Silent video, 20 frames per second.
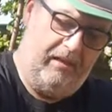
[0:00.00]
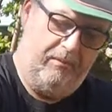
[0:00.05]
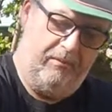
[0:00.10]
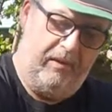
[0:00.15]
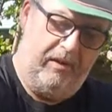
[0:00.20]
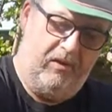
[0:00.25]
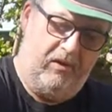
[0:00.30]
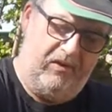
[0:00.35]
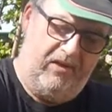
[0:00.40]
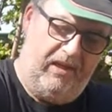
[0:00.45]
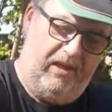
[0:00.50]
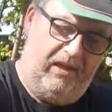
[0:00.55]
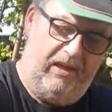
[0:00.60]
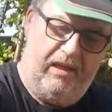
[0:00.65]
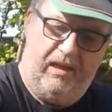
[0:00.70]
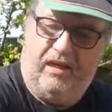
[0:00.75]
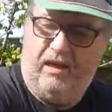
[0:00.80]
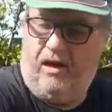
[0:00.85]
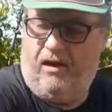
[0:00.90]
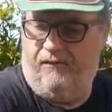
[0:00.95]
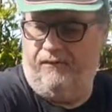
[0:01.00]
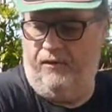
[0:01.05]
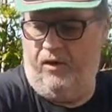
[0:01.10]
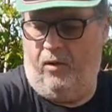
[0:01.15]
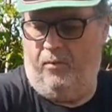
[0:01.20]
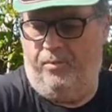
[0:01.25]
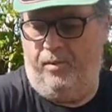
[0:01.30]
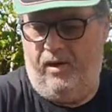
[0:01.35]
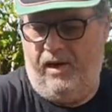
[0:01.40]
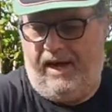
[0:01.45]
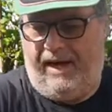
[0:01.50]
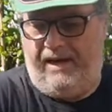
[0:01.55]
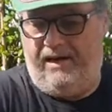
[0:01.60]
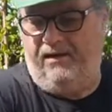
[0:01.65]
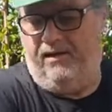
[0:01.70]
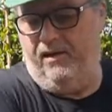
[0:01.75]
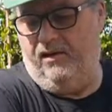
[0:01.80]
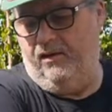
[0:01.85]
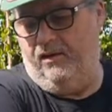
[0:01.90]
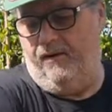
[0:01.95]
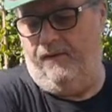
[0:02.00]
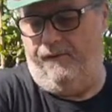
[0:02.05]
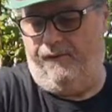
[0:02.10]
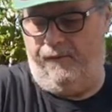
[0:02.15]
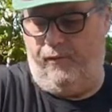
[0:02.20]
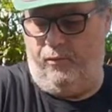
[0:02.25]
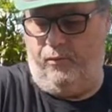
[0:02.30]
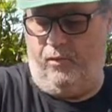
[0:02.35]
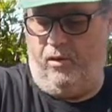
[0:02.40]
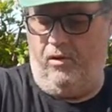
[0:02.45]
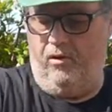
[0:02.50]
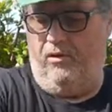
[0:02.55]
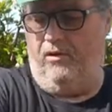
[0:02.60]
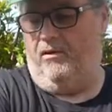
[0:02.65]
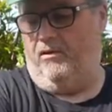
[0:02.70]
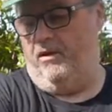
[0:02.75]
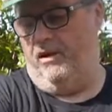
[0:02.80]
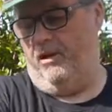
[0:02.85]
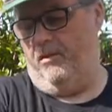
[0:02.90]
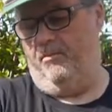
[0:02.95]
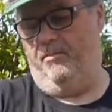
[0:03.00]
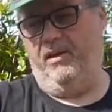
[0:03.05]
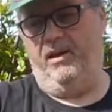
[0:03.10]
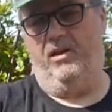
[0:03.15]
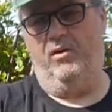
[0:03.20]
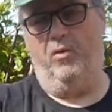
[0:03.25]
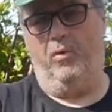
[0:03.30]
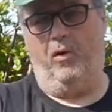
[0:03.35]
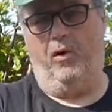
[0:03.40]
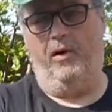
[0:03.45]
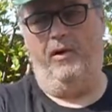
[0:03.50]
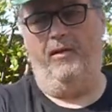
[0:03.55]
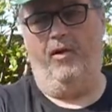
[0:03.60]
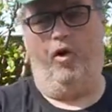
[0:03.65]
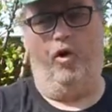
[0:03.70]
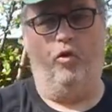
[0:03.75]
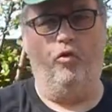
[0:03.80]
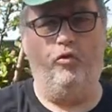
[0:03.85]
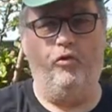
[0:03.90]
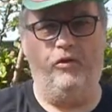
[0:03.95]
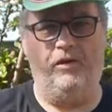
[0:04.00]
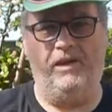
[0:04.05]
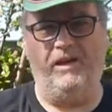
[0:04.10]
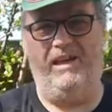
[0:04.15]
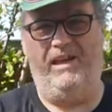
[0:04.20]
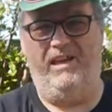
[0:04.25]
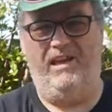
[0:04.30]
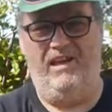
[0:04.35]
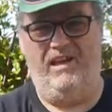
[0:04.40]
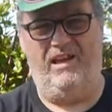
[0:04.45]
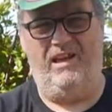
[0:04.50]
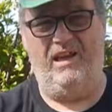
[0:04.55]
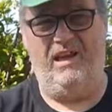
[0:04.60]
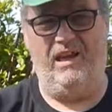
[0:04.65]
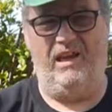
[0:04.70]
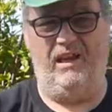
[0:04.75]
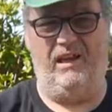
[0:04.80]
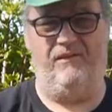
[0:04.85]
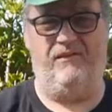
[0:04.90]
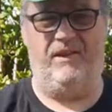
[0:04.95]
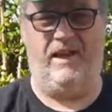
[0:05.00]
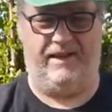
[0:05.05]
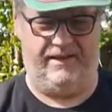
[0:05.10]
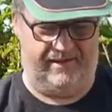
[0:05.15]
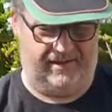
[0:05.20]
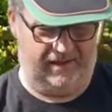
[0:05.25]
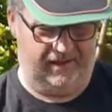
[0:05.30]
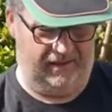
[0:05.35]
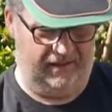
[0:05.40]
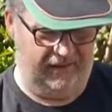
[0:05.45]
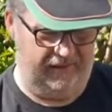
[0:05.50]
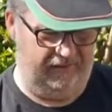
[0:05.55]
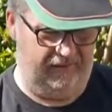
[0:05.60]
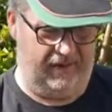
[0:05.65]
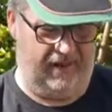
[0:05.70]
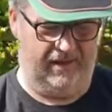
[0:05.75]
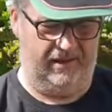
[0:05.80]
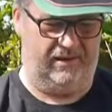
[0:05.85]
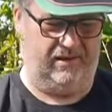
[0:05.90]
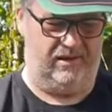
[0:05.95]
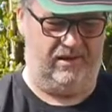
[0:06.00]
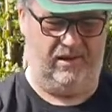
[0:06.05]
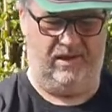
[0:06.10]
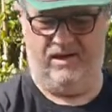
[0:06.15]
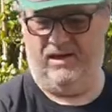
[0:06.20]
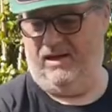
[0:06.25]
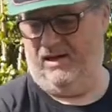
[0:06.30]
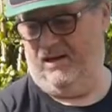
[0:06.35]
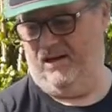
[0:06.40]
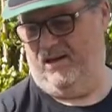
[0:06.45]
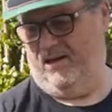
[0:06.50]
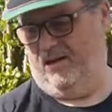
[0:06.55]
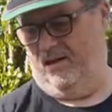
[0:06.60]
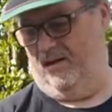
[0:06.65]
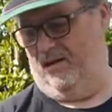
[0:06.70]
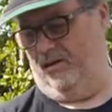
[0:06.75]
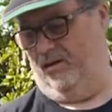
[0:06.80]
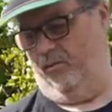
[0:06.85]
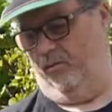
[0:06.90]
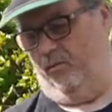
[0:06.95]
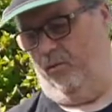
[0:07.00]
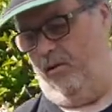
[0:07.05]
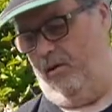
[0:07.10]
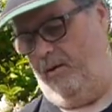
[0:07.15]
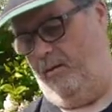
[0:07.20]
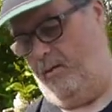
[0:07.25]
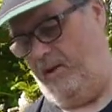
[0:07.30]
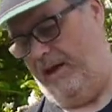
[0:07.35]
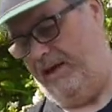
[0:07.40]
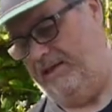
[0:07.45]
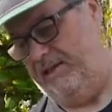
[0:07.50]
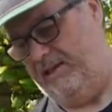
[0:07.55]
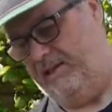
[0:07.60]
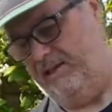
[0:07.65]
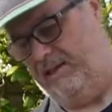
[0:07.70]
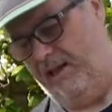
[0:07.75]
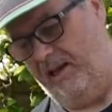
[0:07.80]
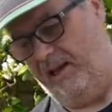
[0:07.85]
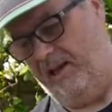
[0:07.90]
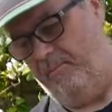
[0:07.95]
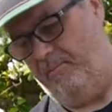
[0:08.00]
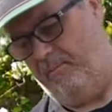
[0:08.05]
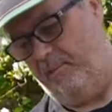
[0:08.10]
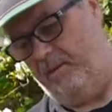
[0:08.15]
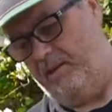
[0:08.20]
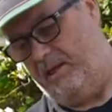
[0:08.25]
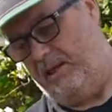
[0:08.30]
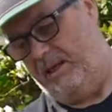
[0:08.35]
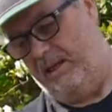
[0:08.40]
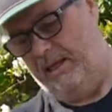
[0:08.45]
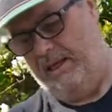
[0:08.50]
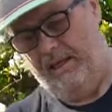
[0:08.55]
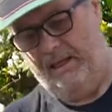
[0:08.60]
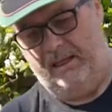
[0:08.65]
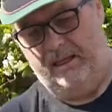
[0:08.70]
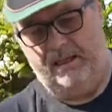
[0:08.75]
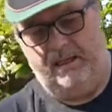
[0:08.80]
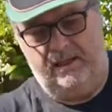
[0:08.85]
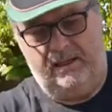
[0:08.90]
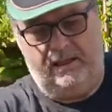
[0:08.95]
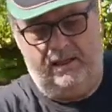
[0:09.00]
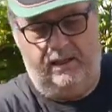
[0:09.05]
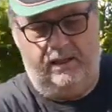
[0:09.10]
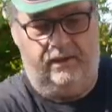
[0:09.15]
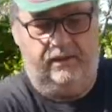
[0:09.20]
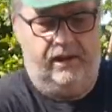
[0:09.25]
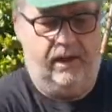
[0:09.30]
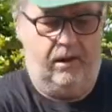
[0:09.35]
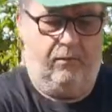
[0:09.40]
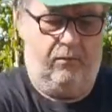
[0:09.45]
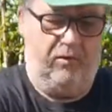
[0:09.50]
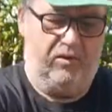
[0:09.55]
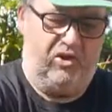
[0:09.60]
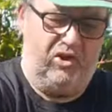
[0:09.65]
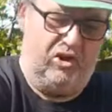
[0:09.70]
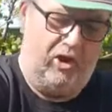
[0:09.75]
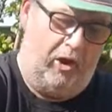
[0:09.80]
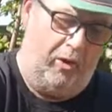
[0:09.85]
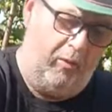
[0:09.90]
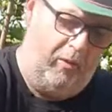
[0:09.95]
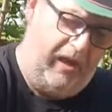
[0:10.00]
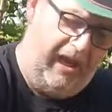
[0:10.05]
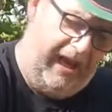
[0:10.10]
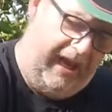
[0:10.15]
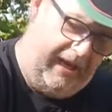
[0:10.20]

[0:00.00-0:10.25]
because it, I've not put anything on it for a while it'll be quite hungry if that's a, if that's the right way to say it but that will soak